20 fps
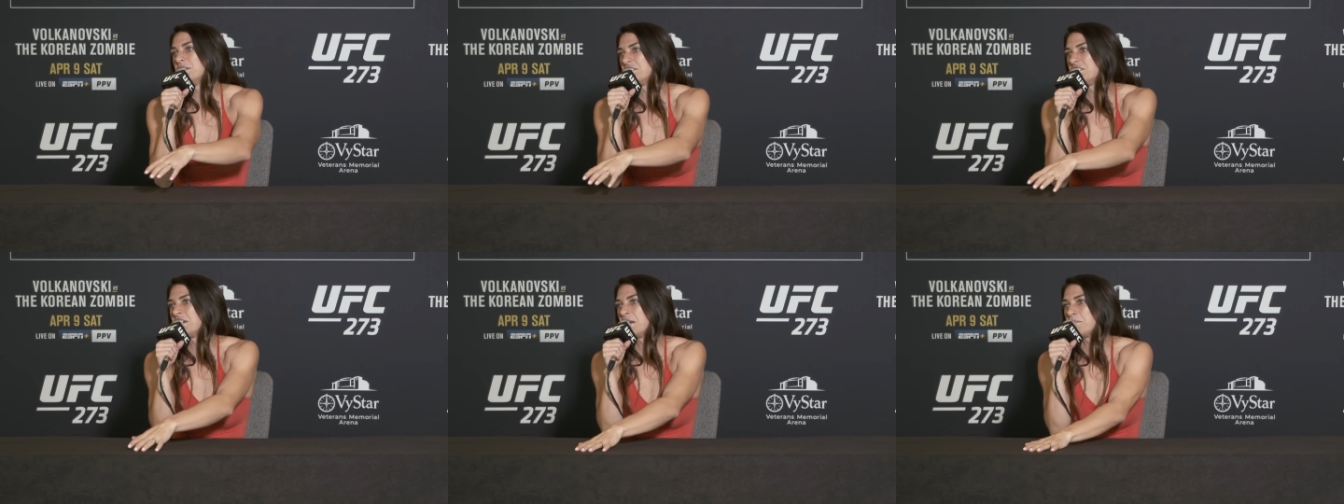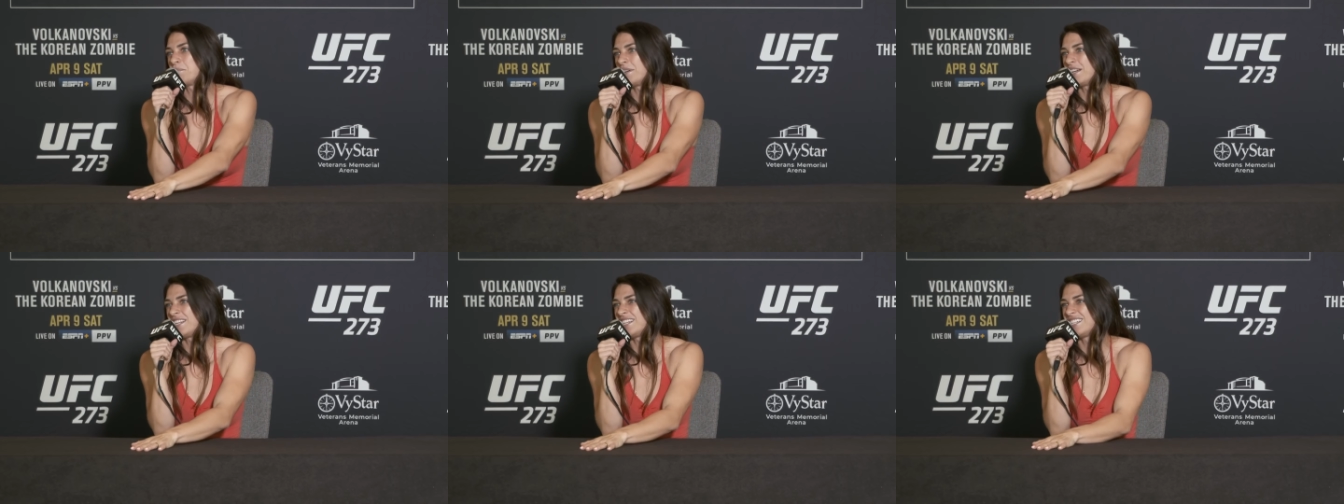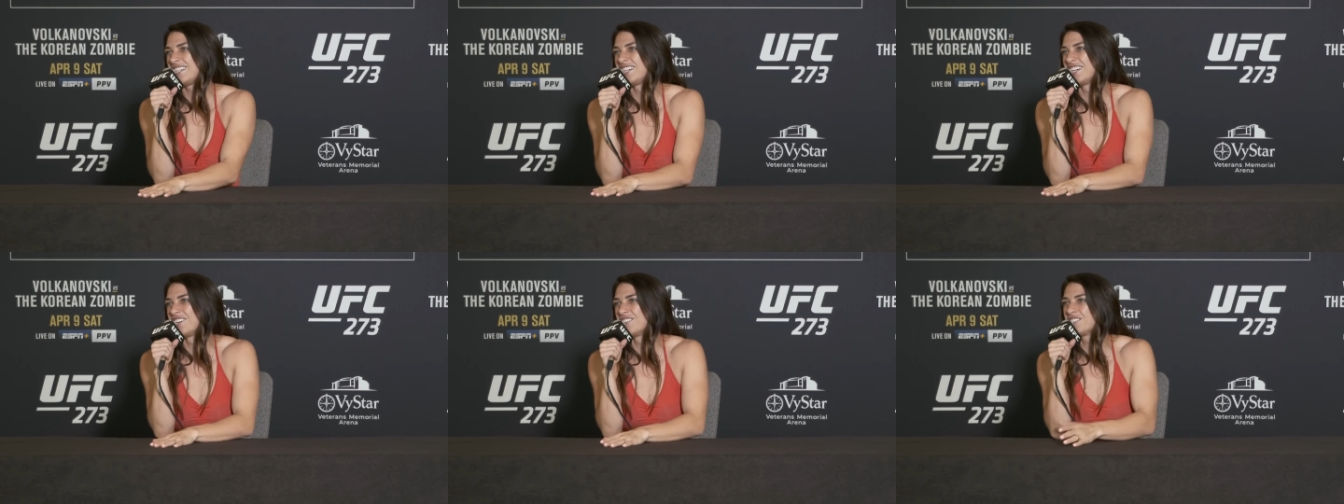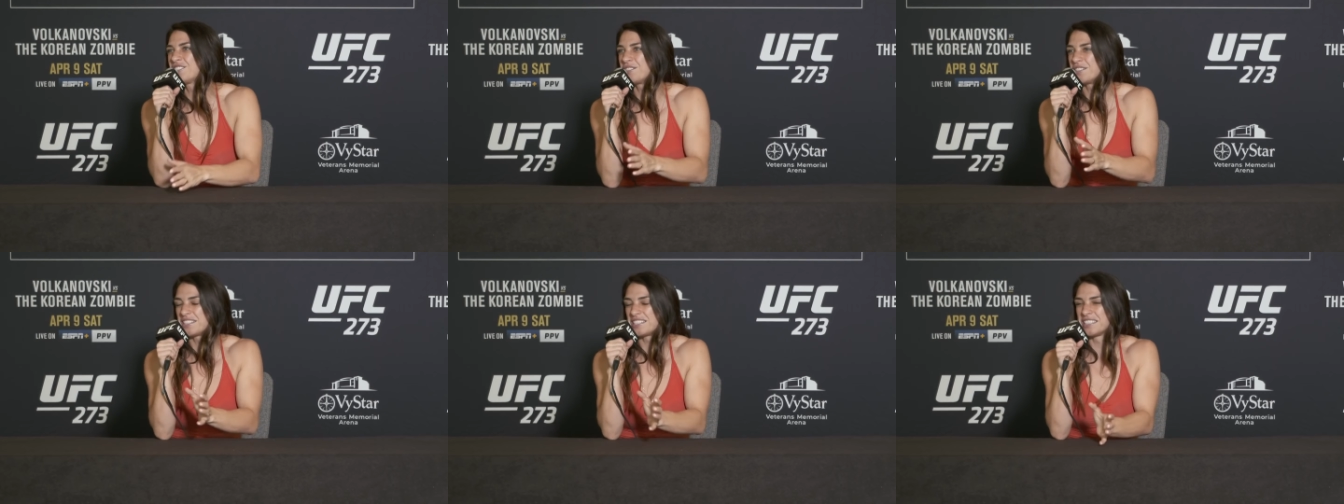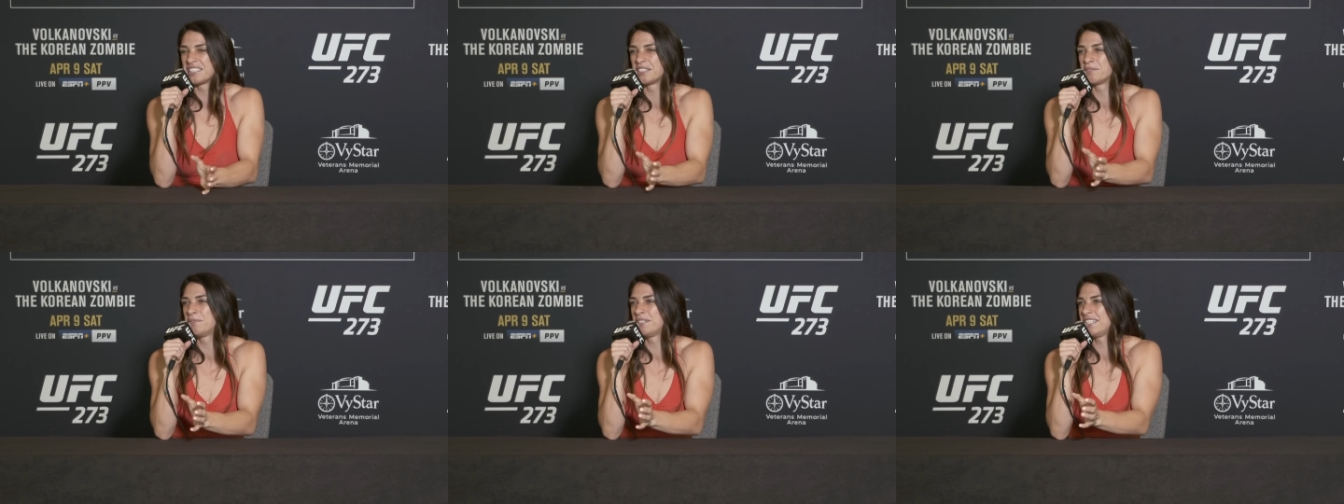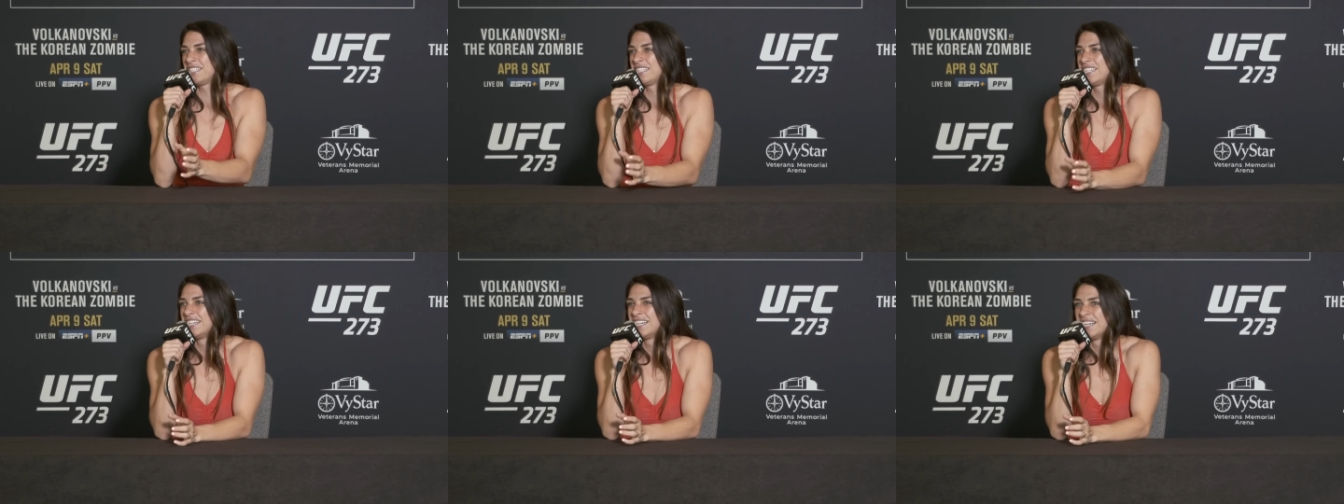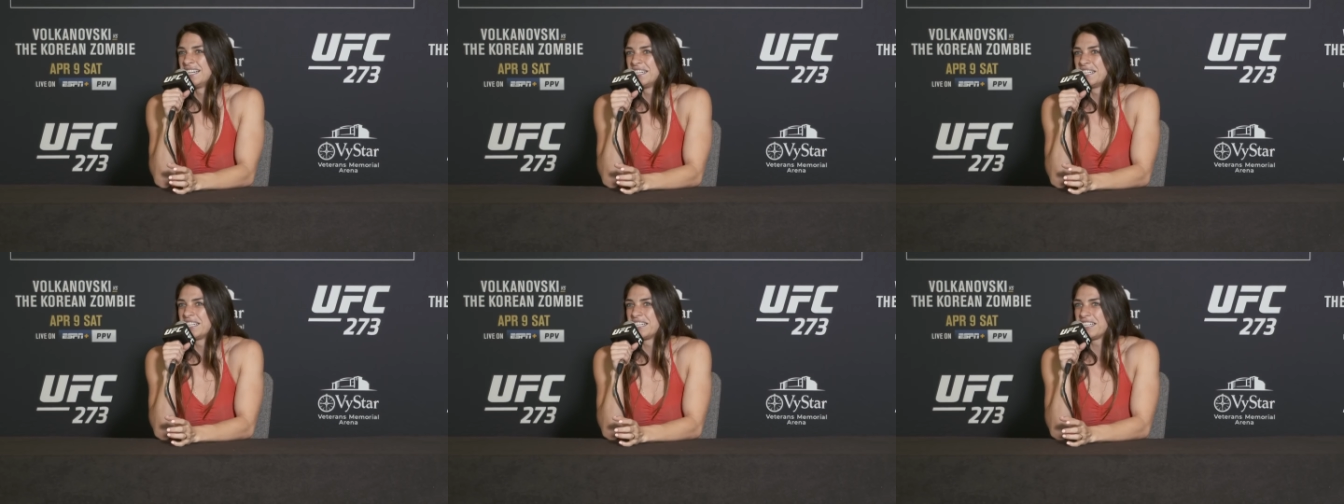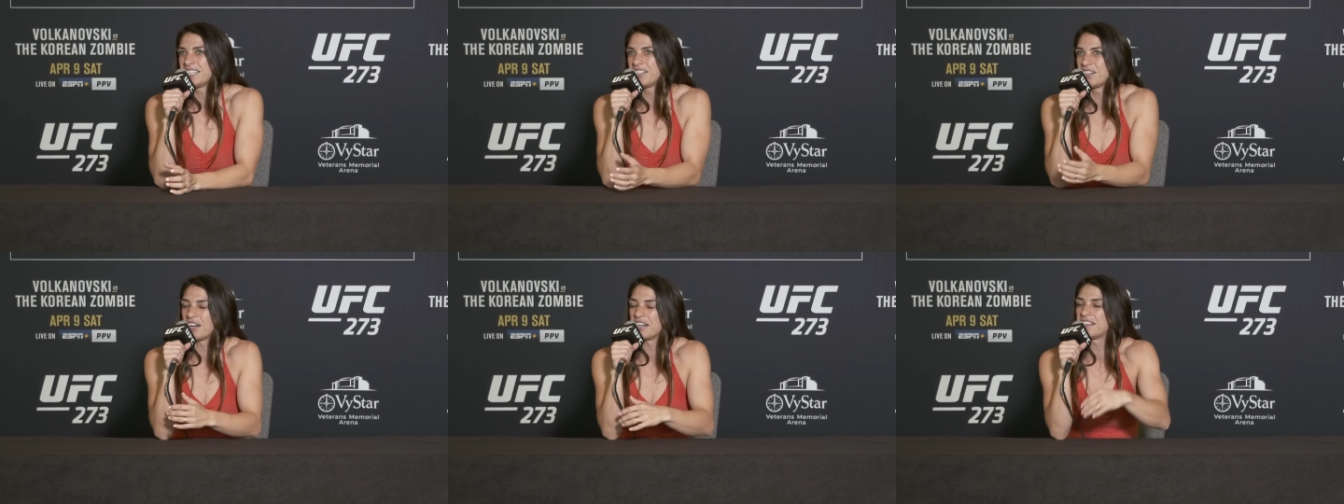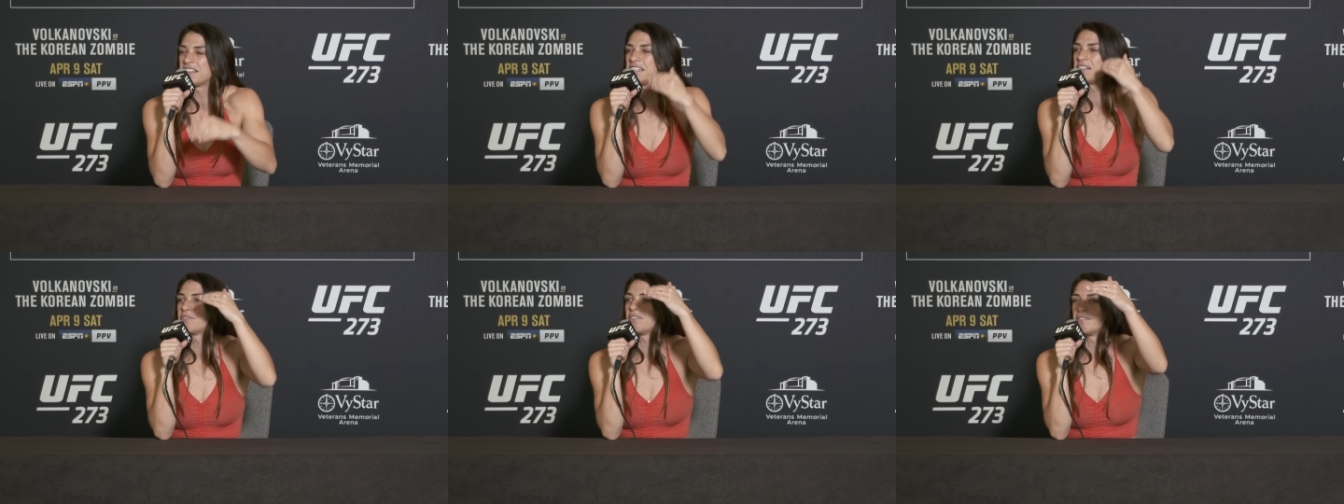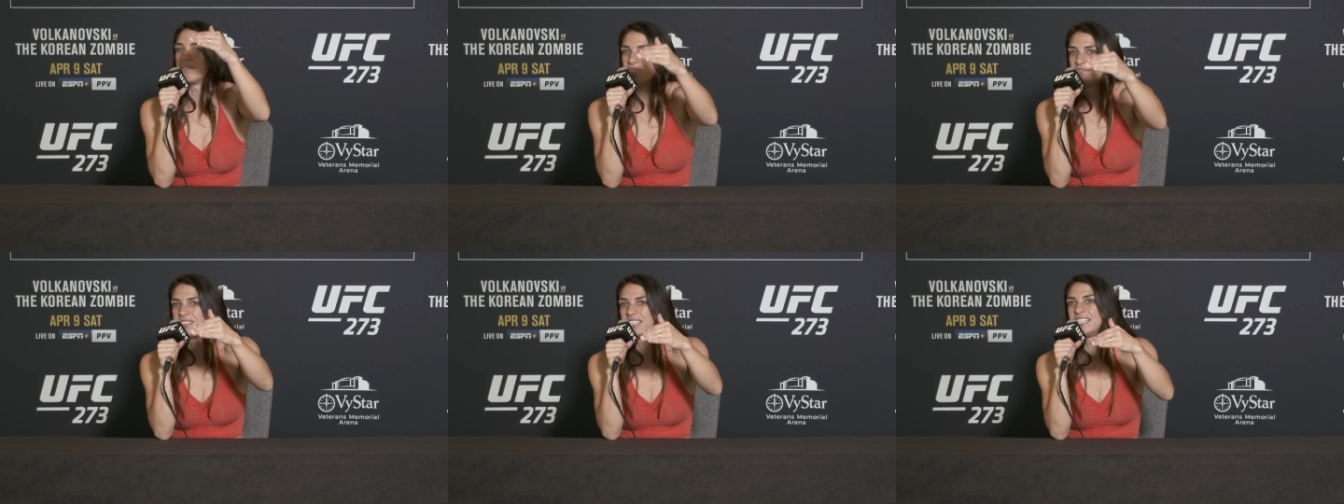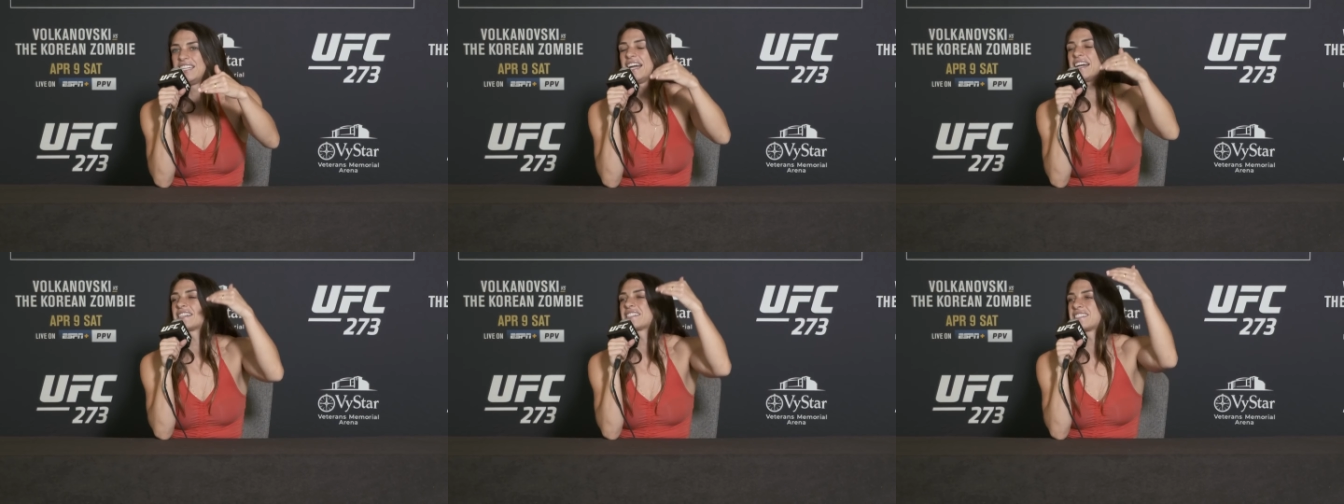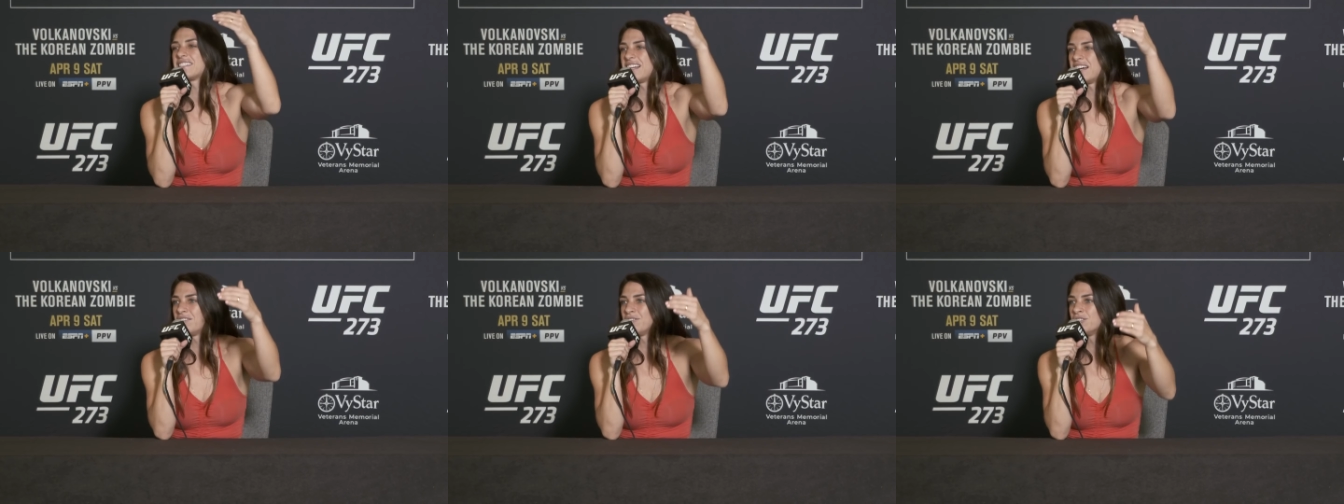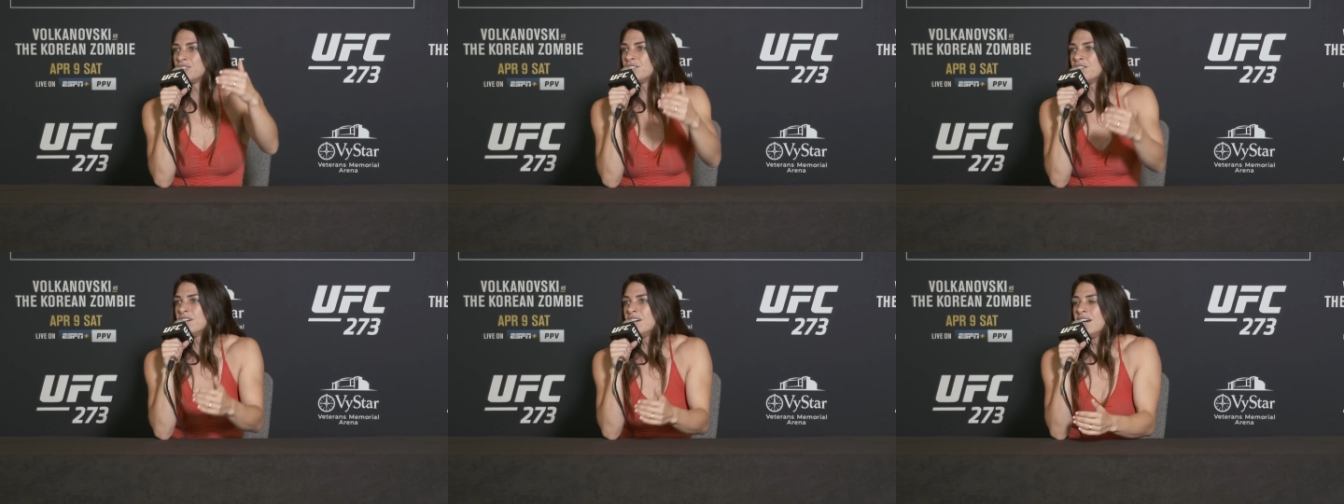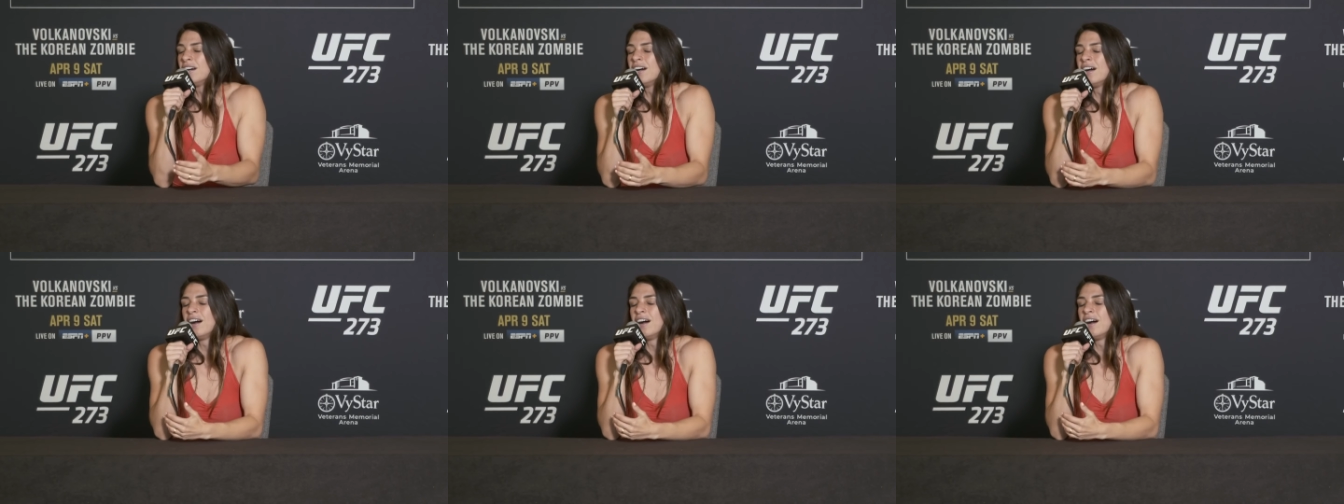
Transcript: a champion, you know. So it's a little bit, you know, I think the next level.